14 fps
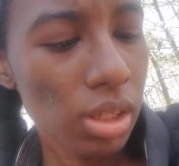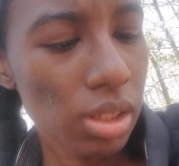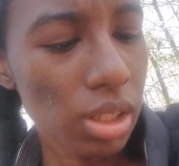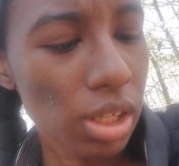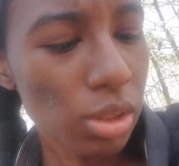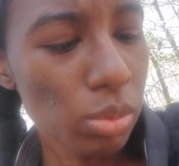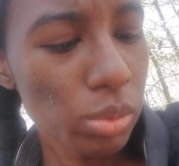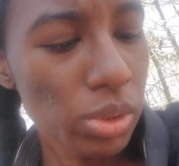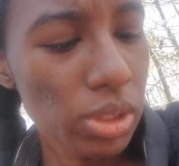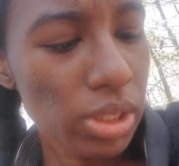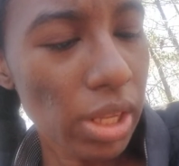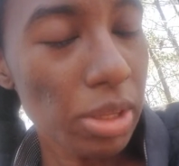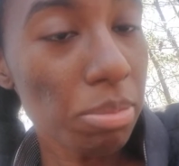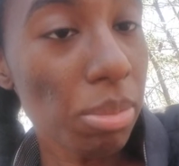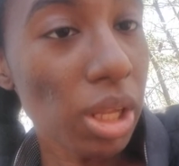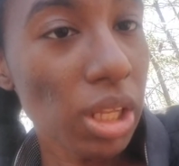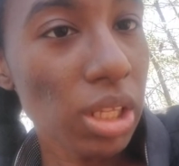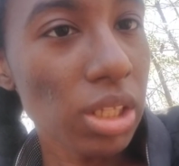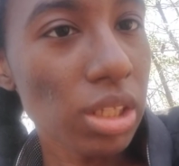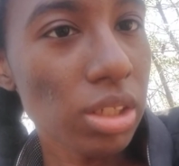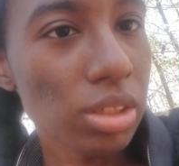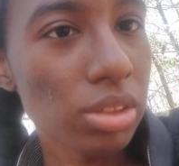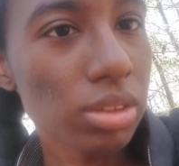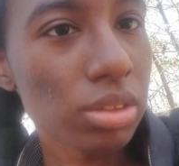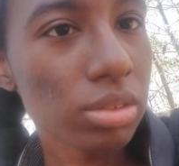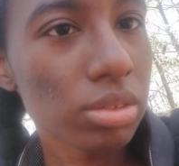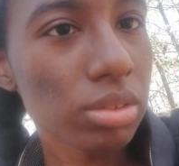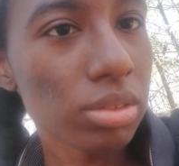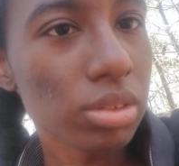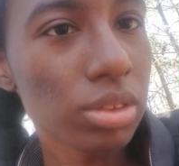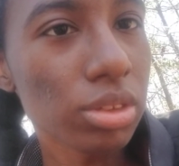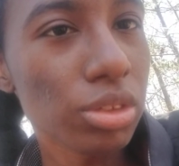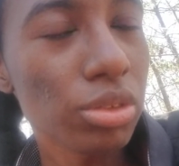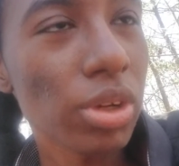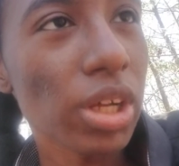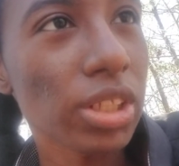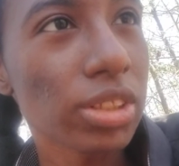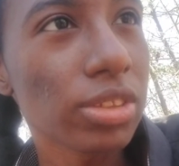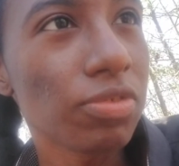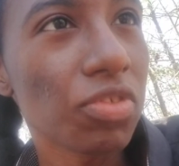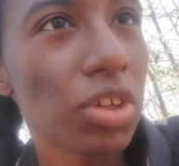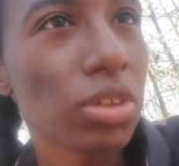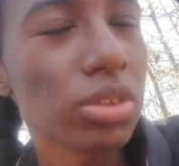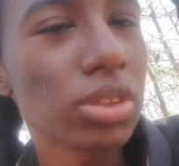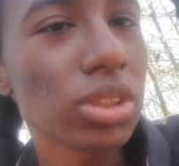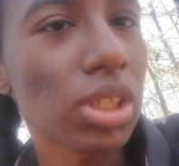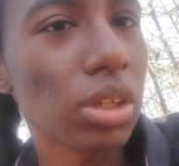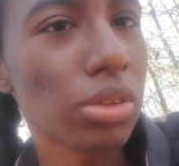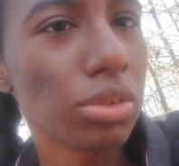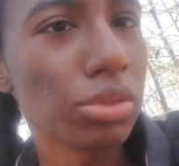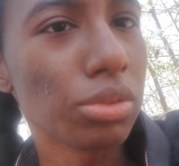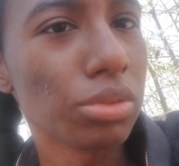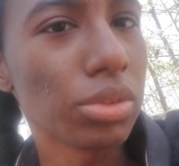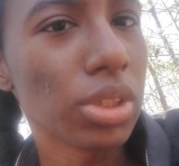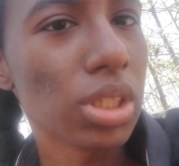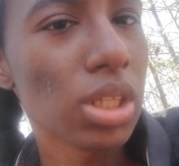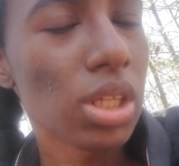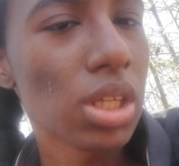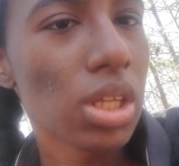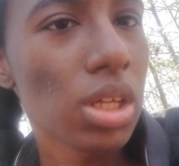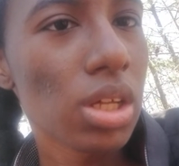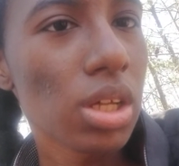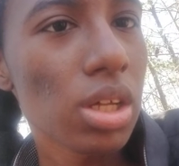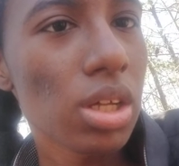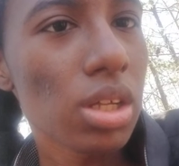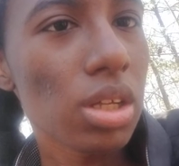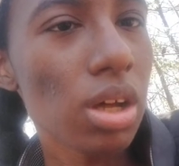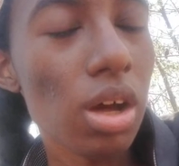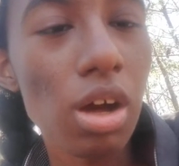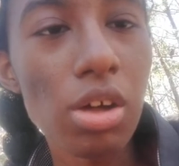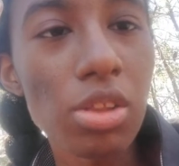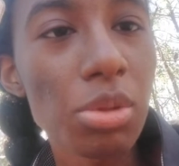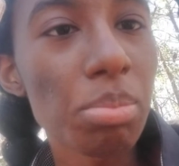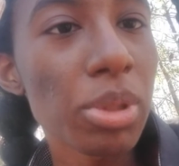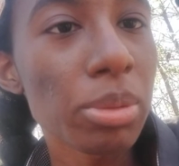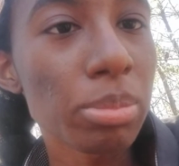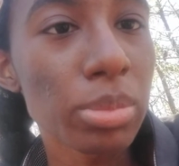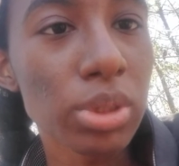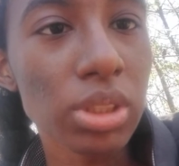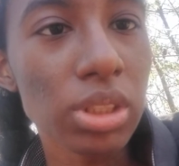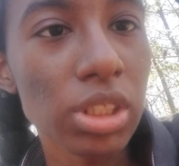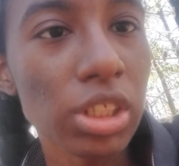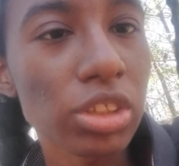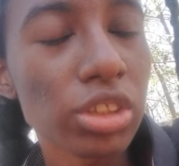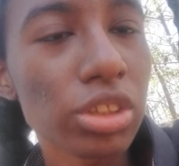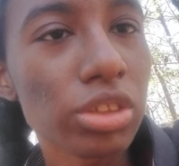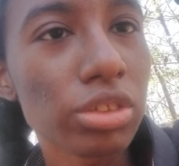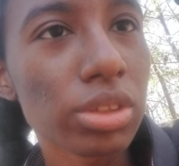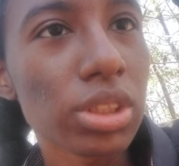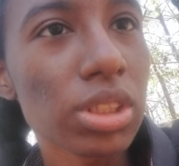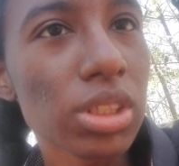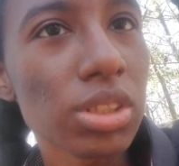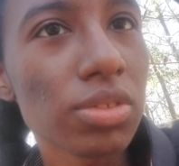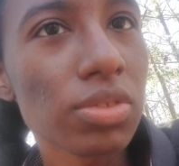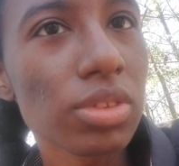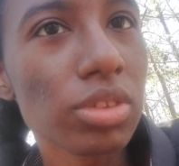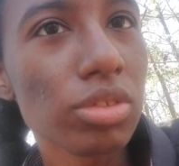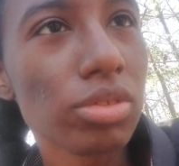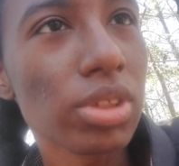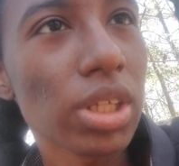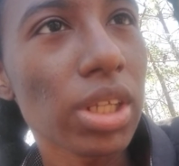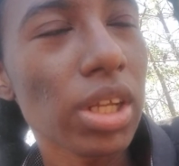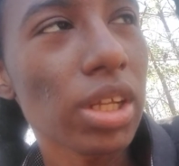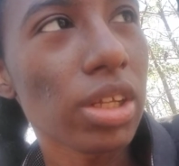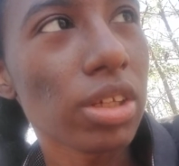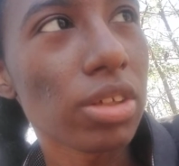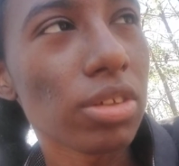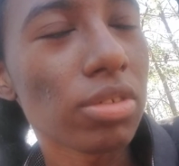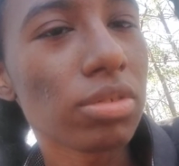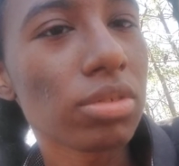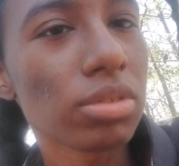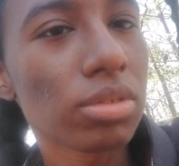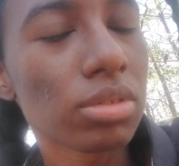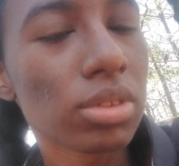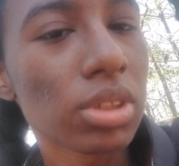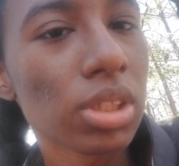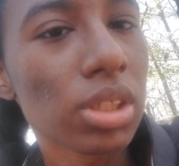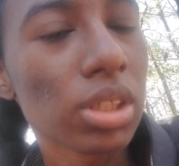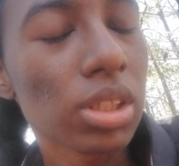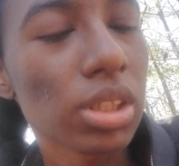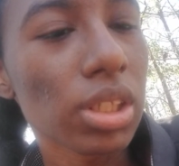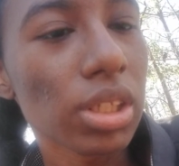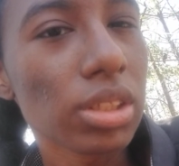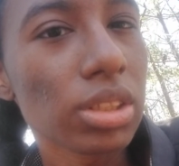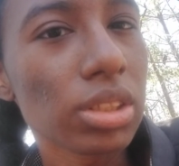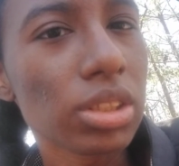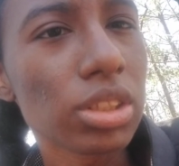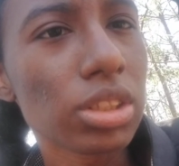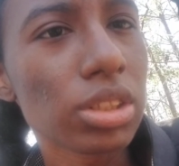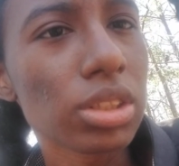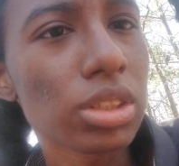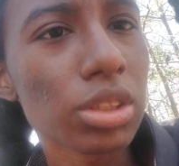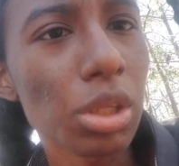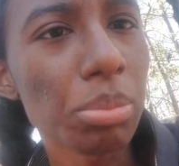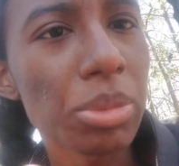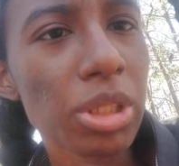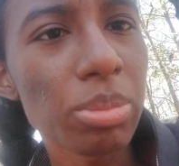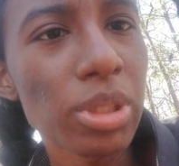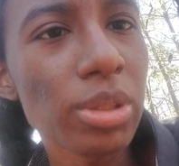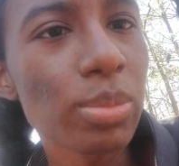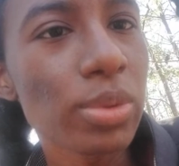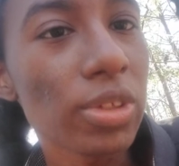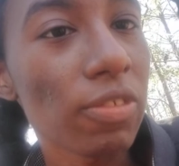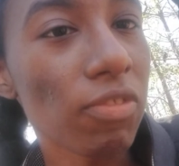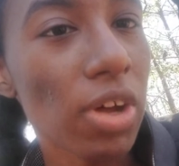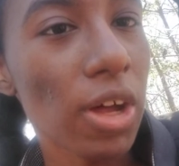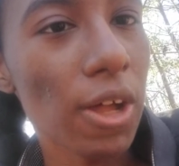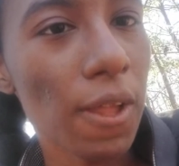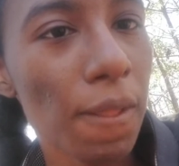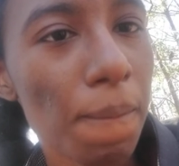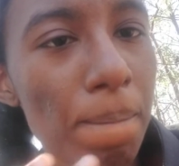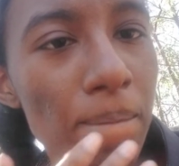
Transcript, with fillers: Like with a band, you have to focus on all the members, not just yourself. You gotta have like it's just so many people involved.